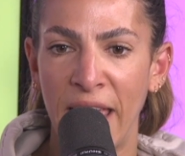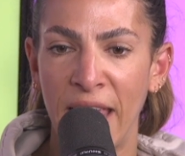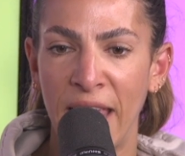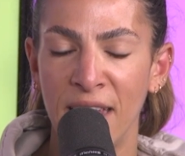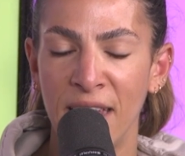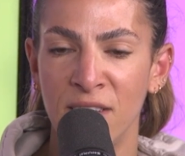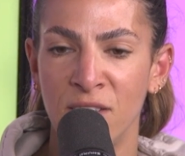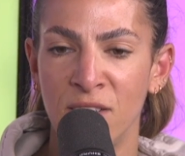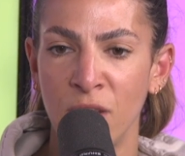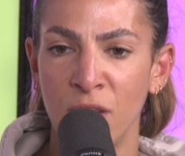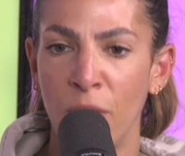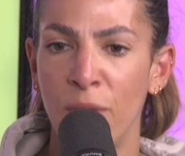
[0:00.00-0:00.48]

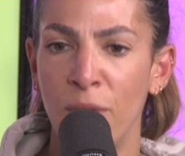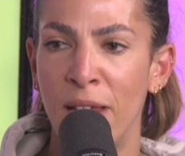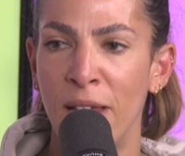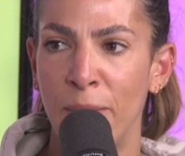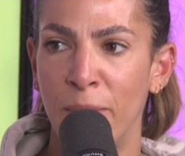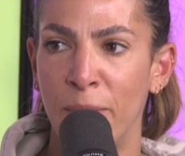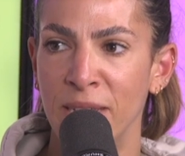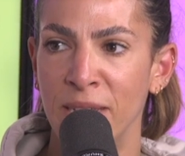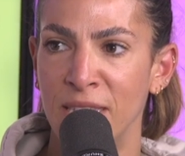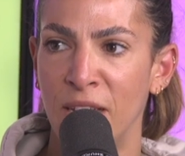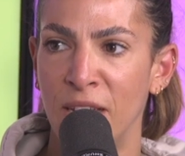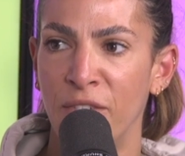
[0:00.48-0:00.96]
don't
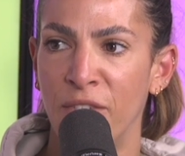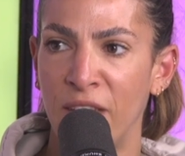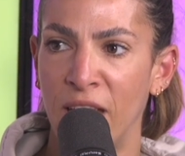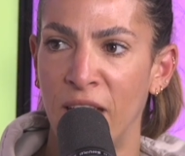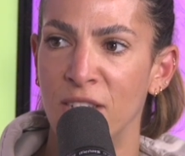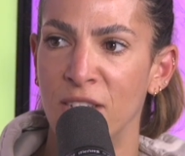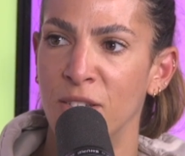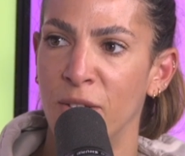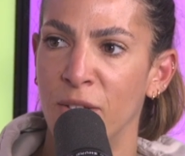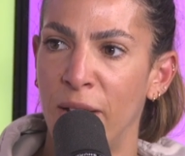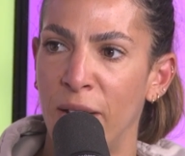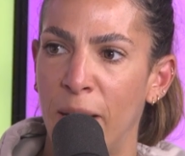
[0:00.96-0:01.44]
let myself
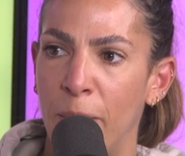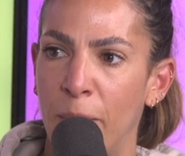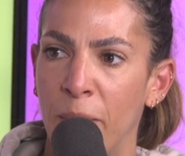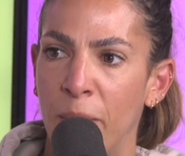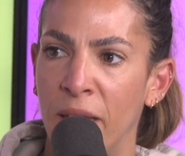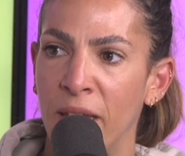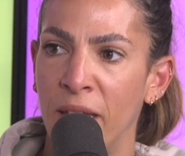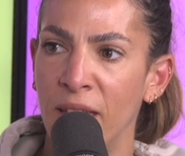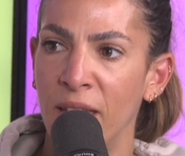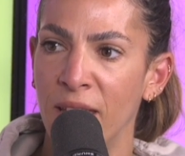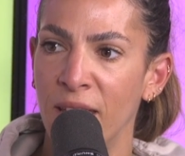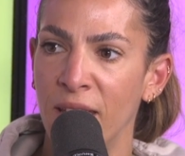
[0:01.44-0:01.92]
get too
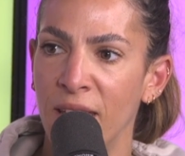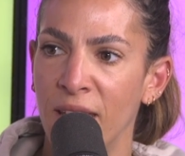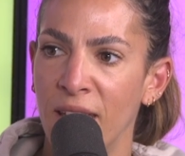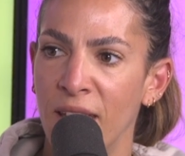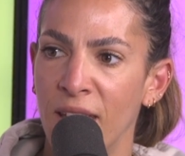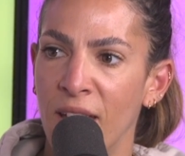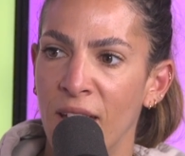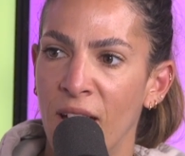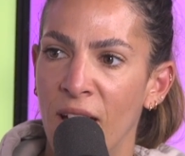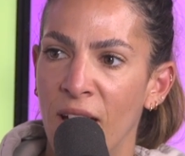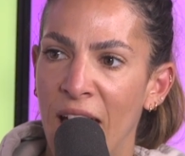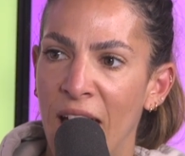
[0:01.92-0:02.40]
happy.
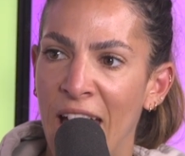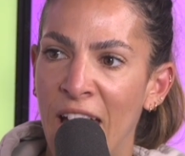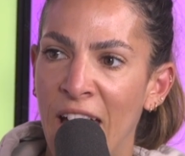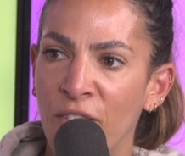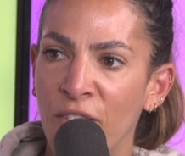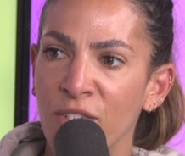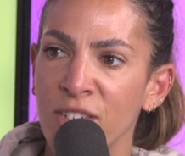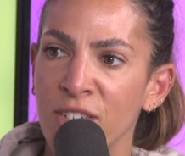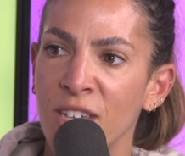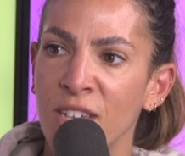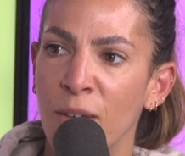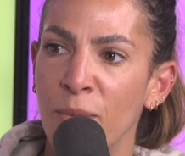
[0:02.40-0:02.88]

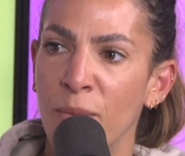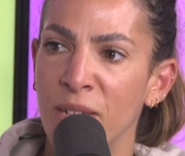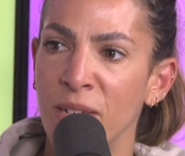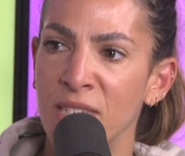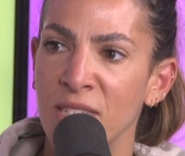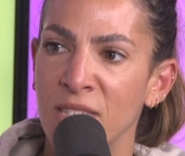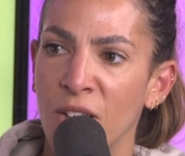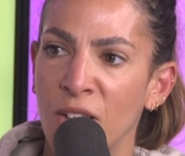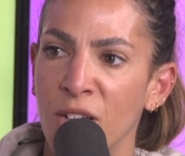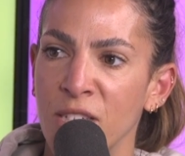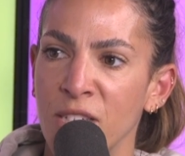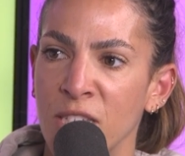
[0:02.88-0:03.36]
Every time I
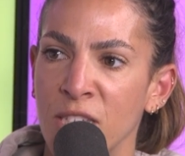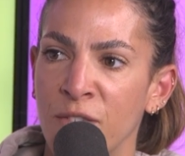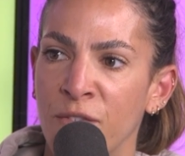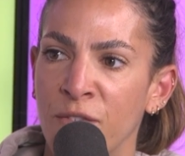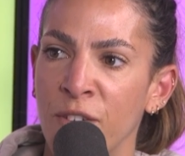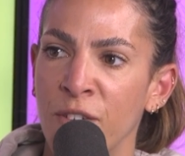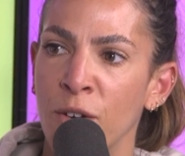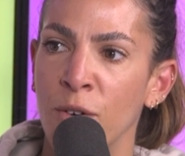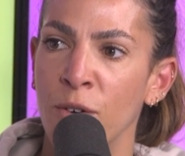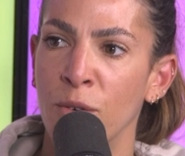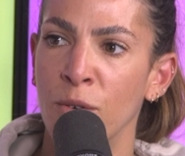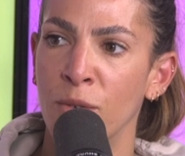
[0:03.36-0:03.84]
start to
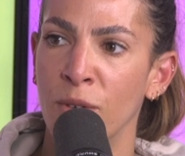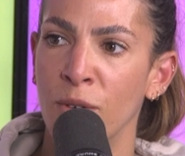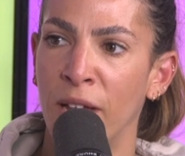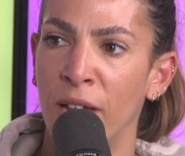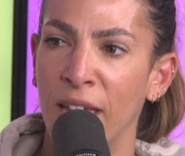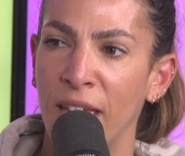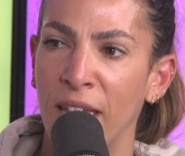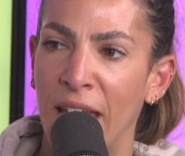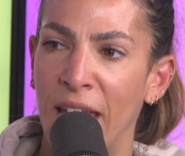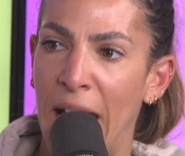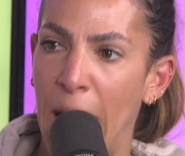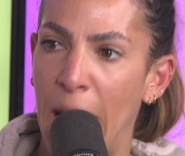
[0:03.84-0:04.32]
feel
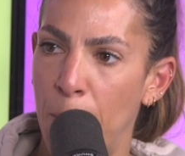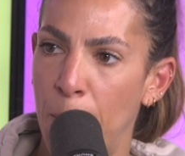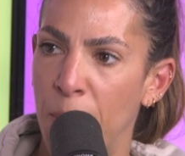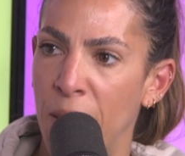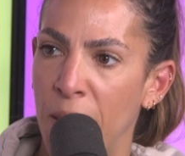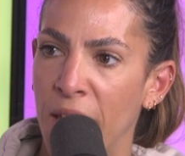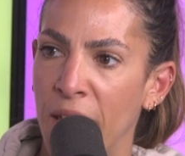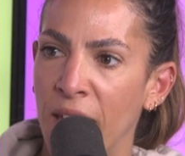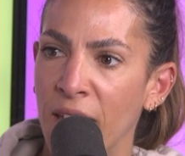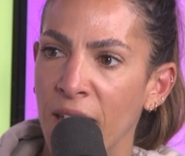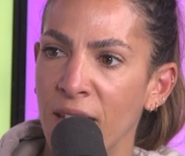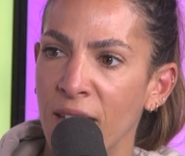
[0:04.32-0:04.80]
like
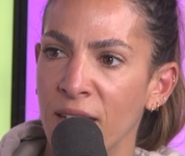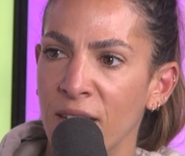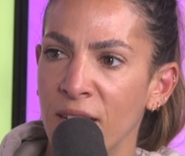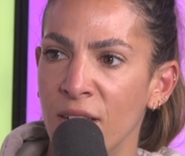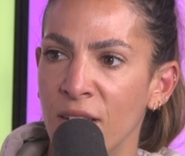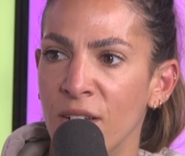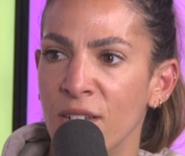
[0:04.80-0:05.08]
happy,